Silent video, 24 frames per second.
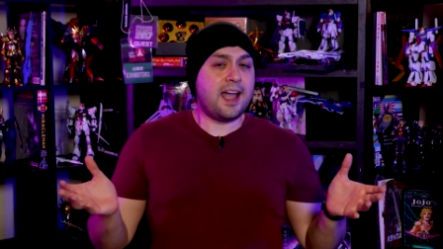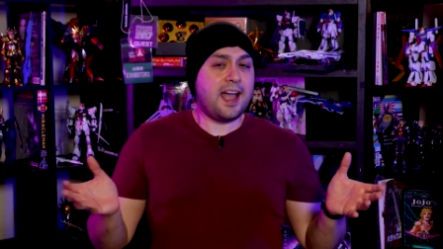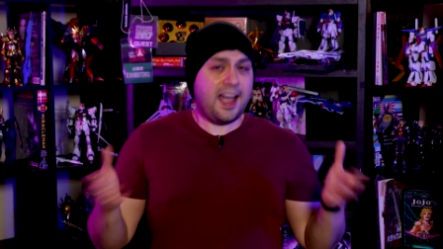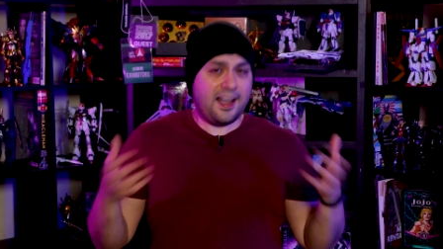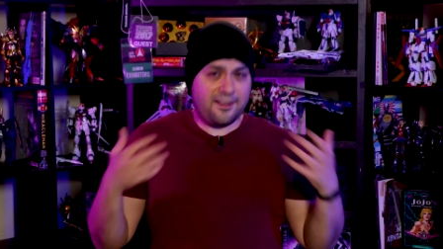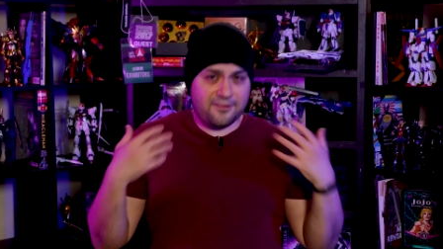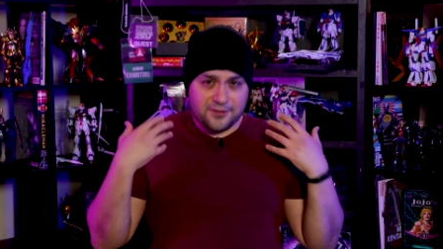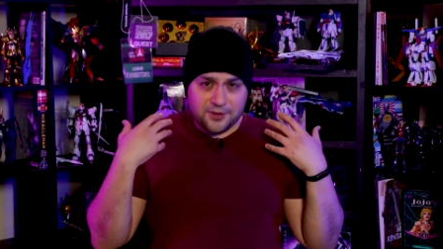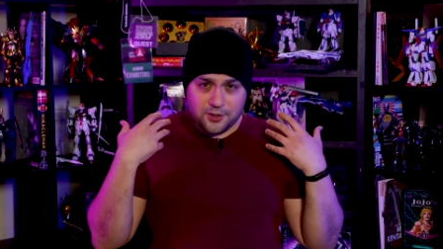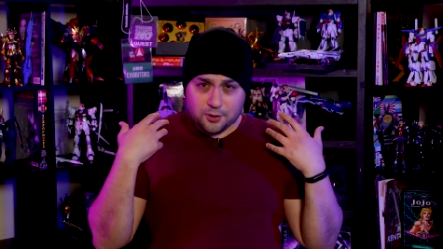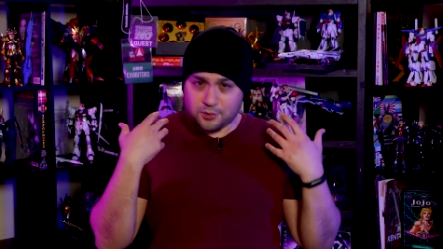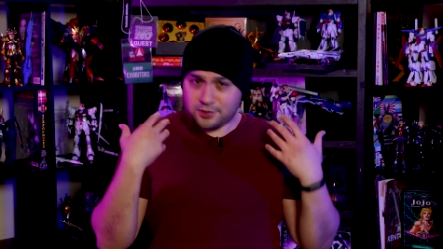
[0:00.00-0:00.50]

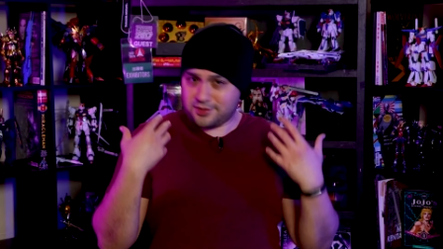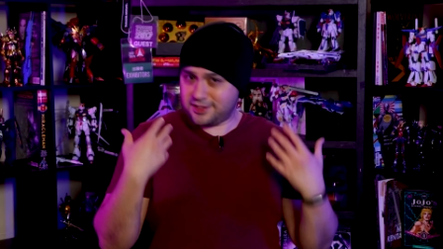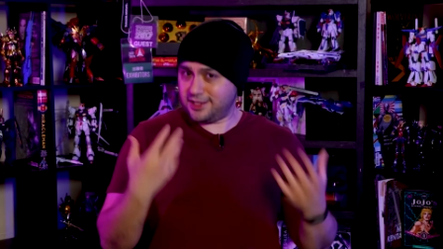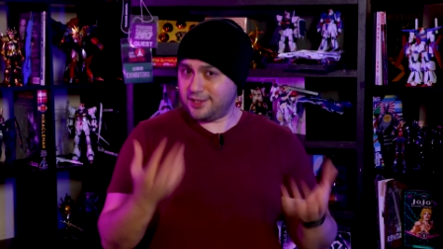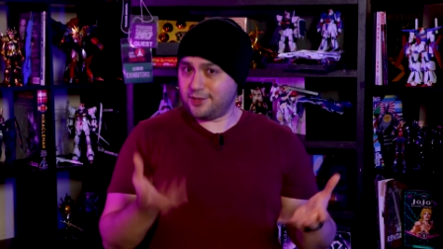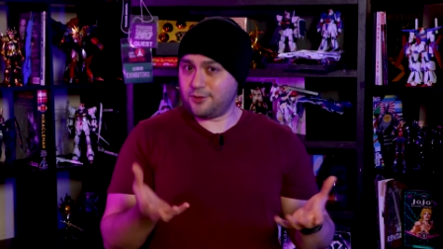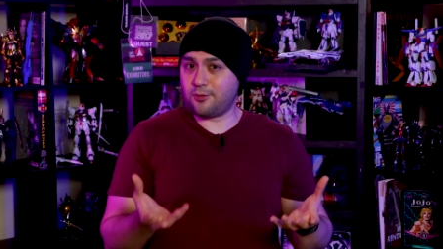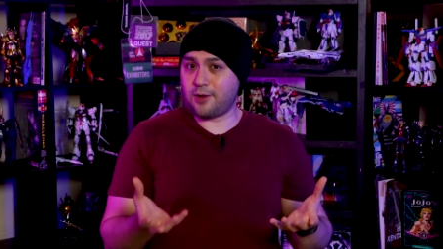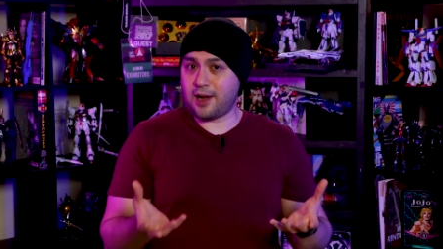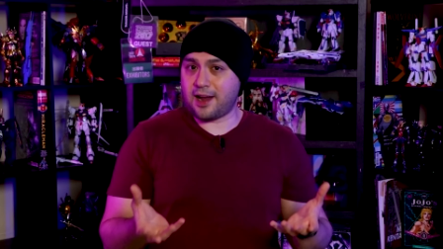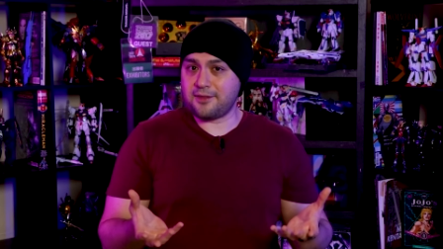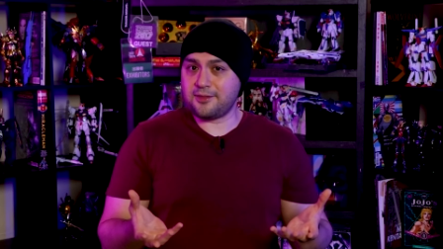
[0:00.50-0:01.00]
have you
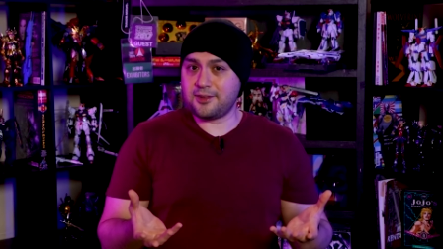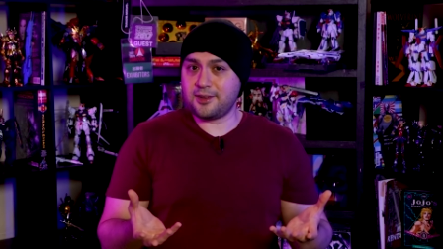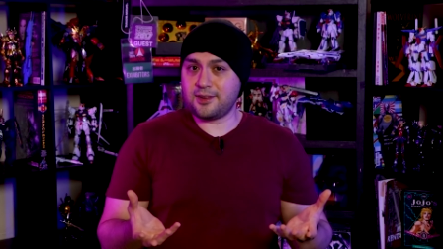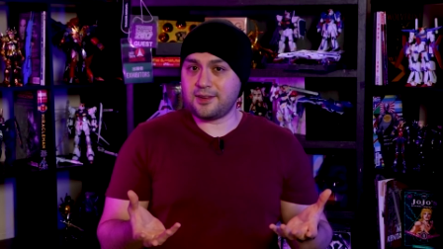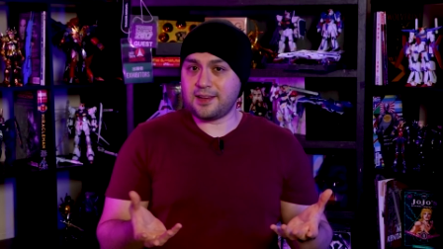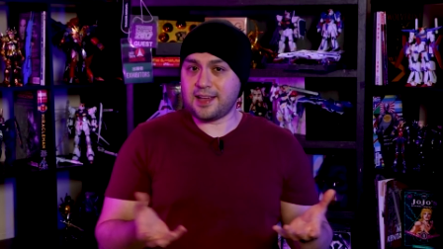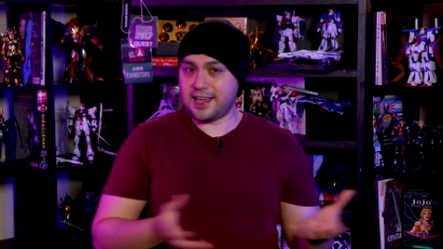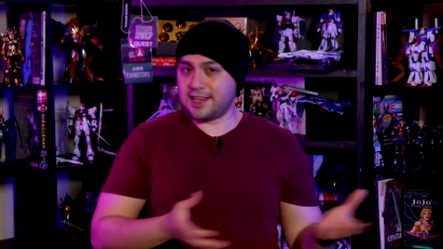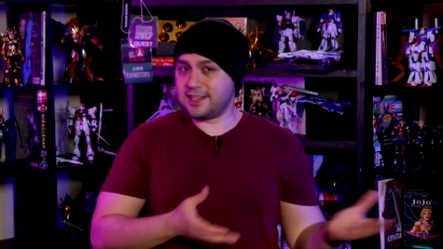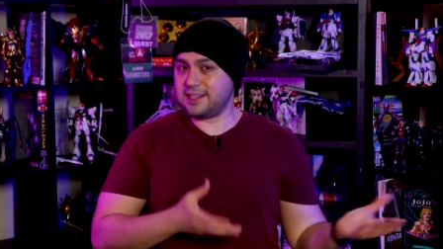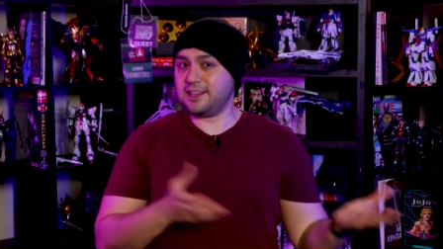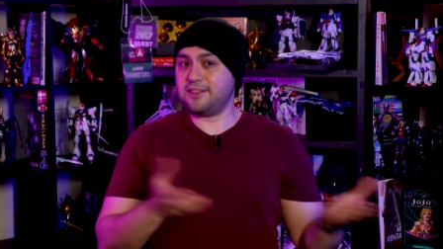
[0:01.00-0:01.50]
seen
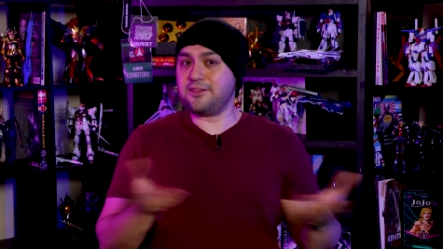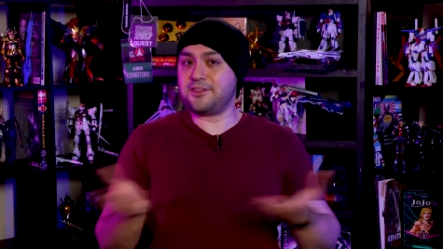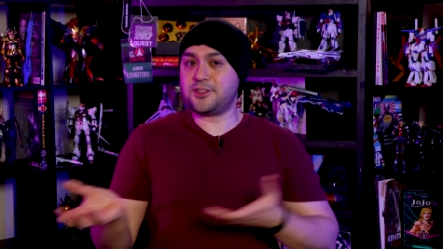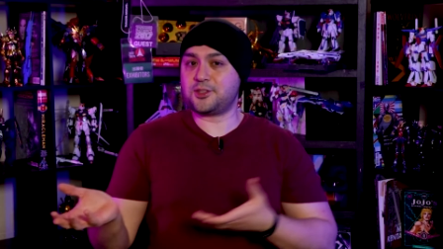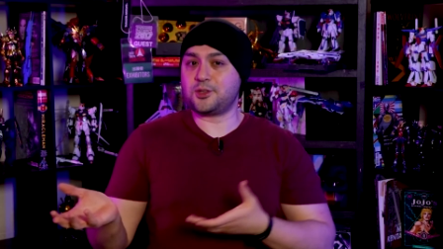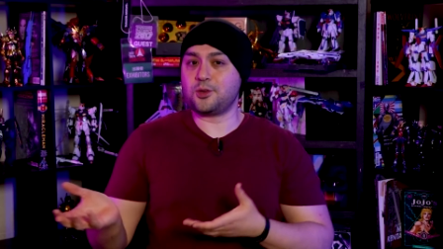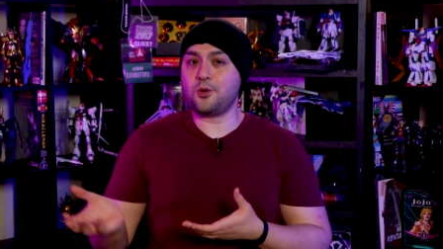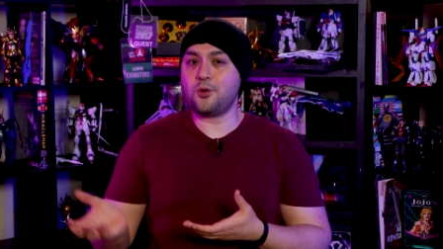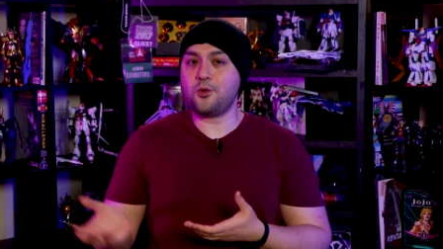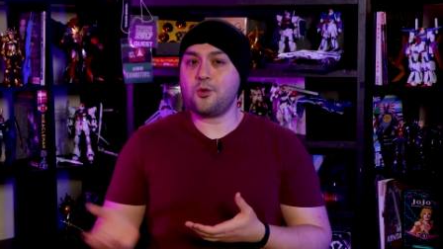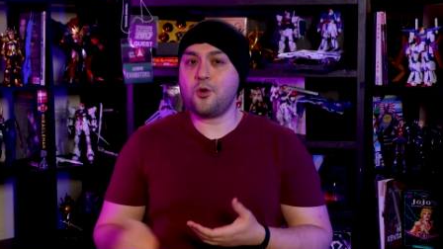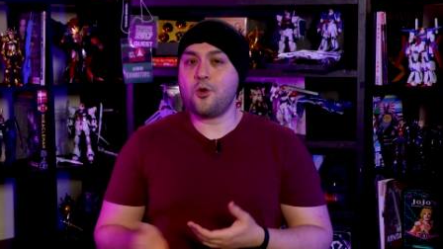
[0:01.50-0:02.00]
Gravion, and if
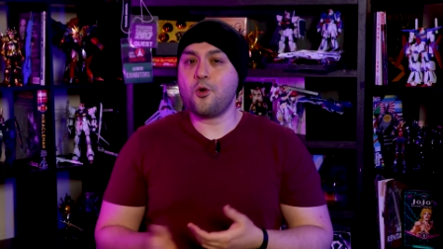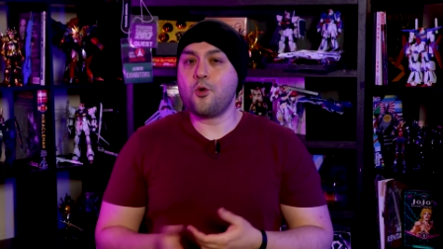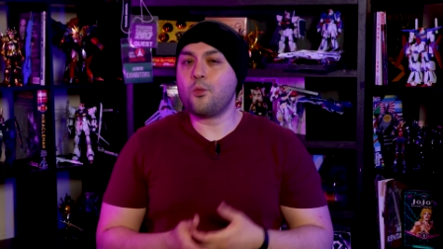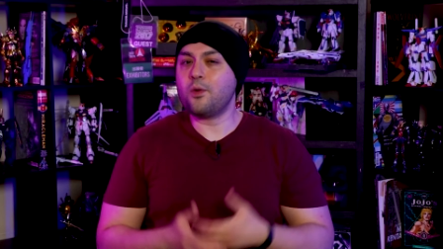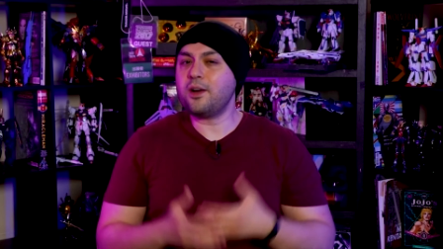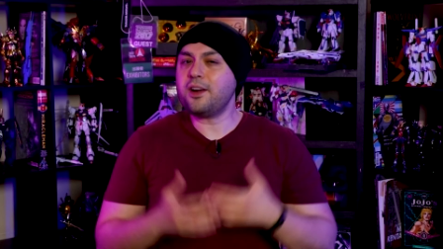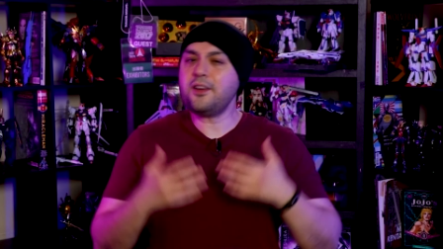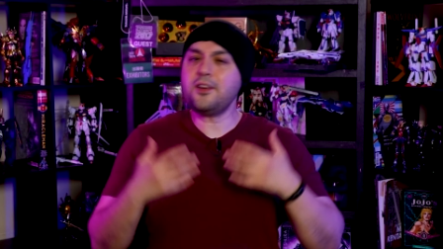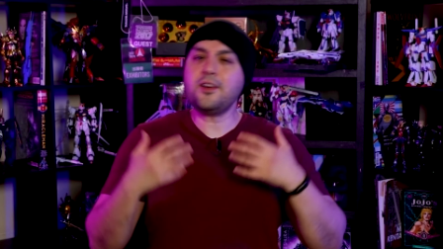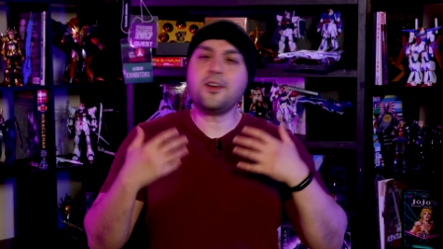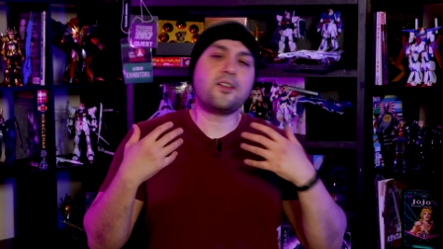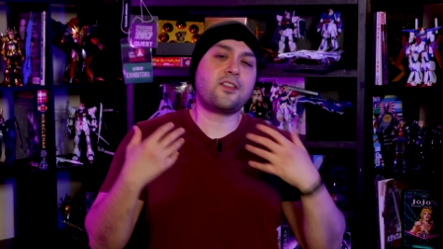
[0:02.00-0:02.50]
so,
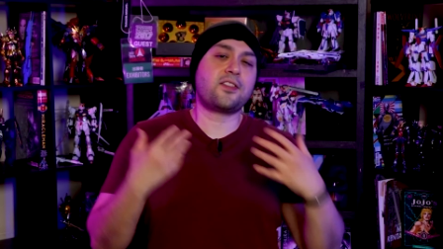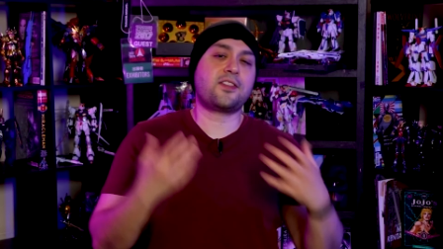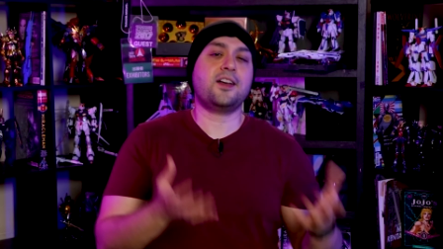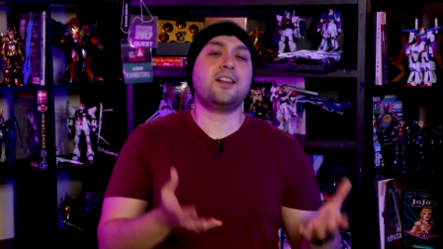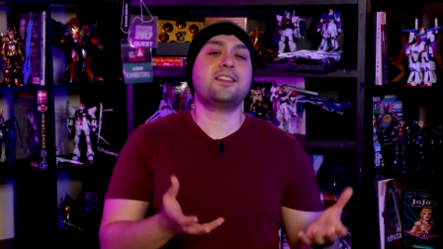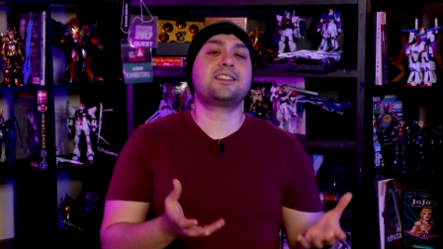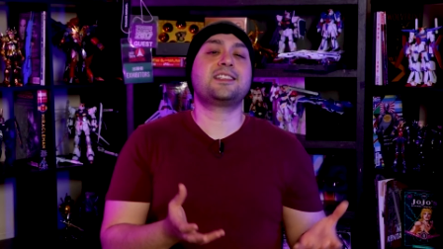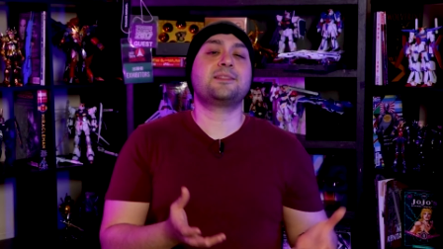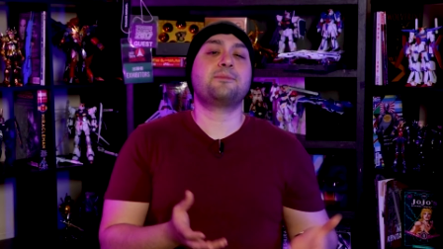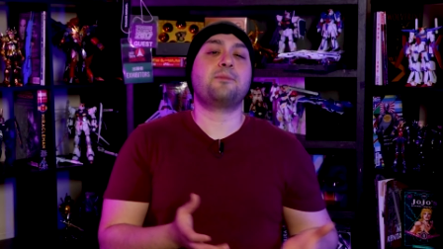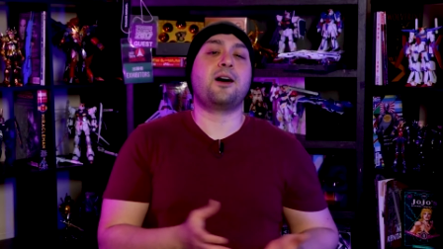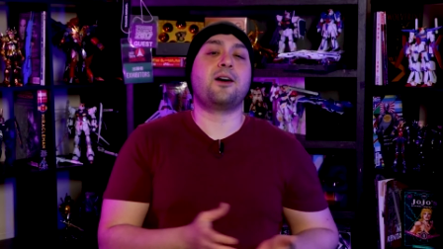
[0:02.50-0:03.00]
what are your
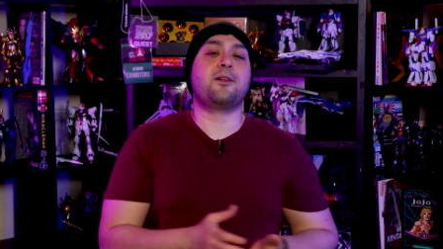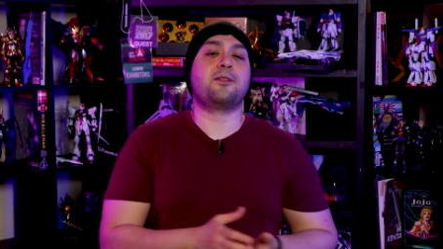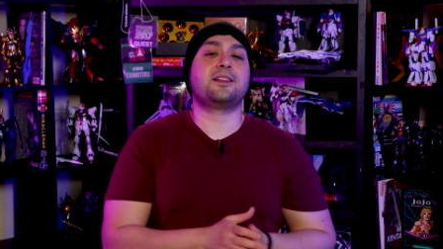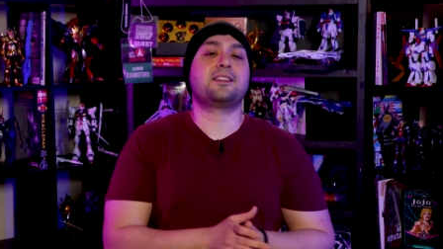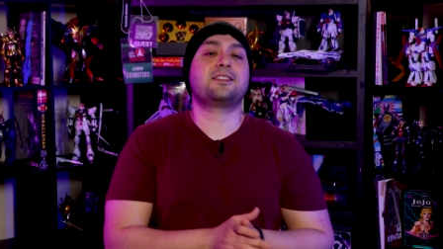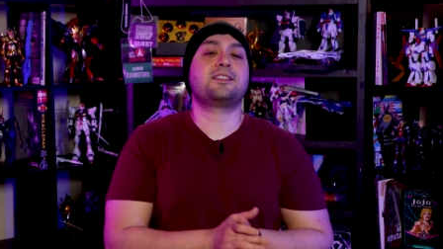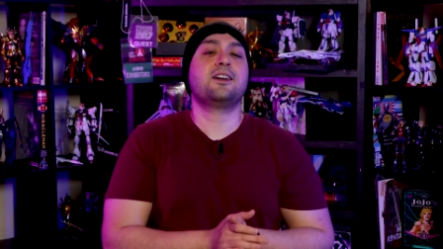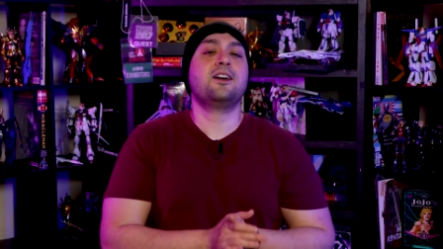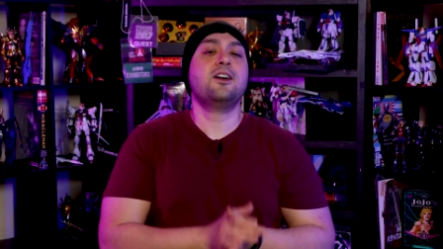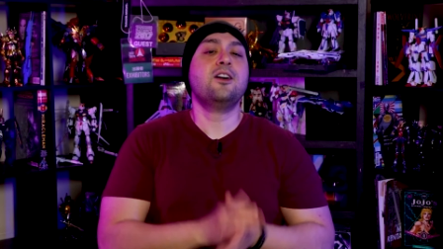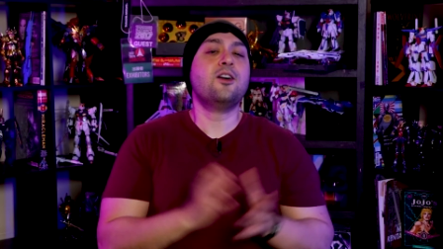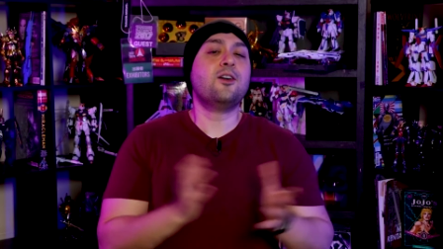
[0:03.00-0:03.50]
thoughts about
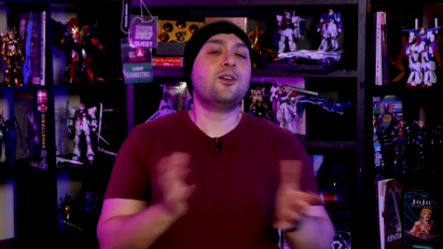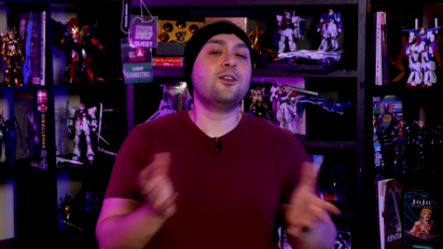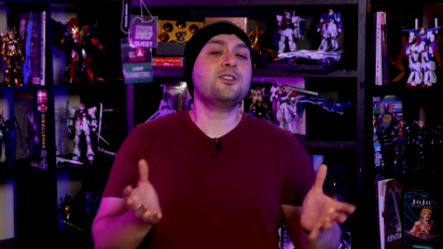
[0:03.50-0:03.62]
it?